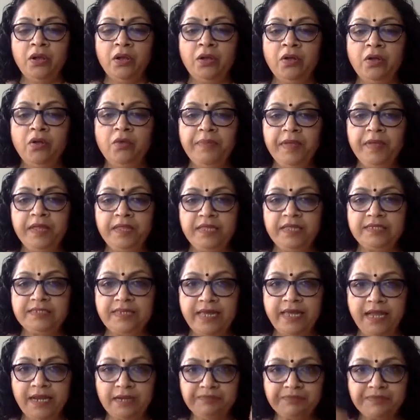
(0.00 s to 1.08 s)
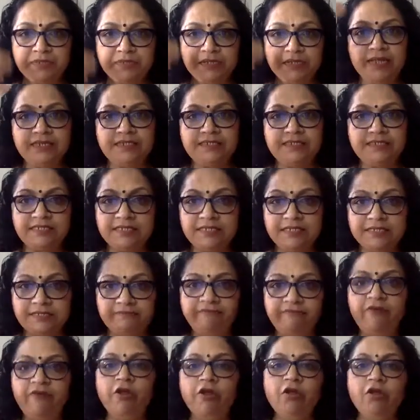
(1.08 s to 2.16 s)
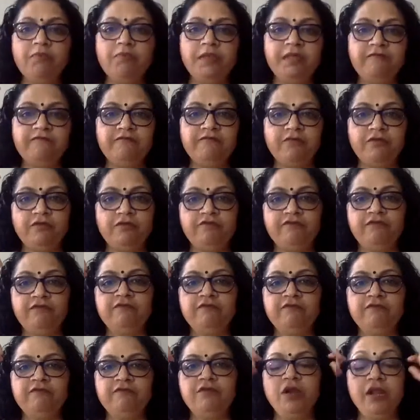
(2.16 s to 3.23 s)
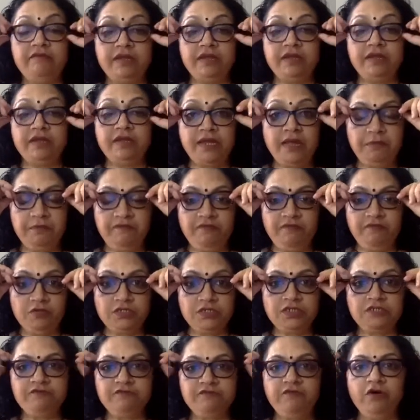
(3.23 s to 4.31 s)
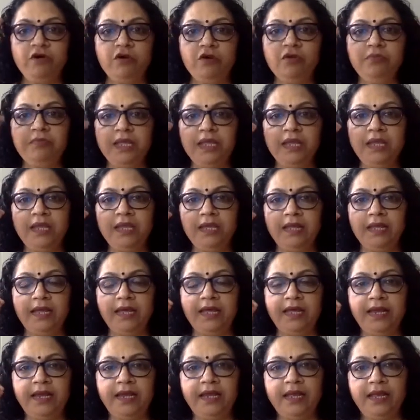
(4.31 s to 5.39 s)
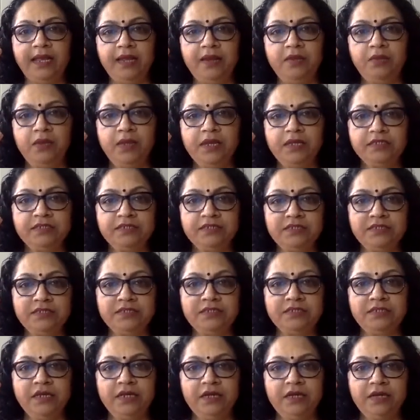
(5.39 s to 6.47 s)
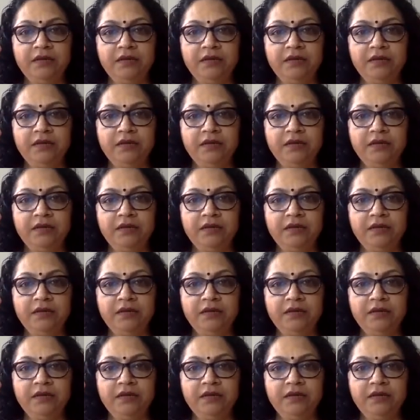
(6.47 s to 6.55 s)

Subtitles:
hoping this helps. Let's just follow me. If you've not ever tapped before, just follow me, and we'll just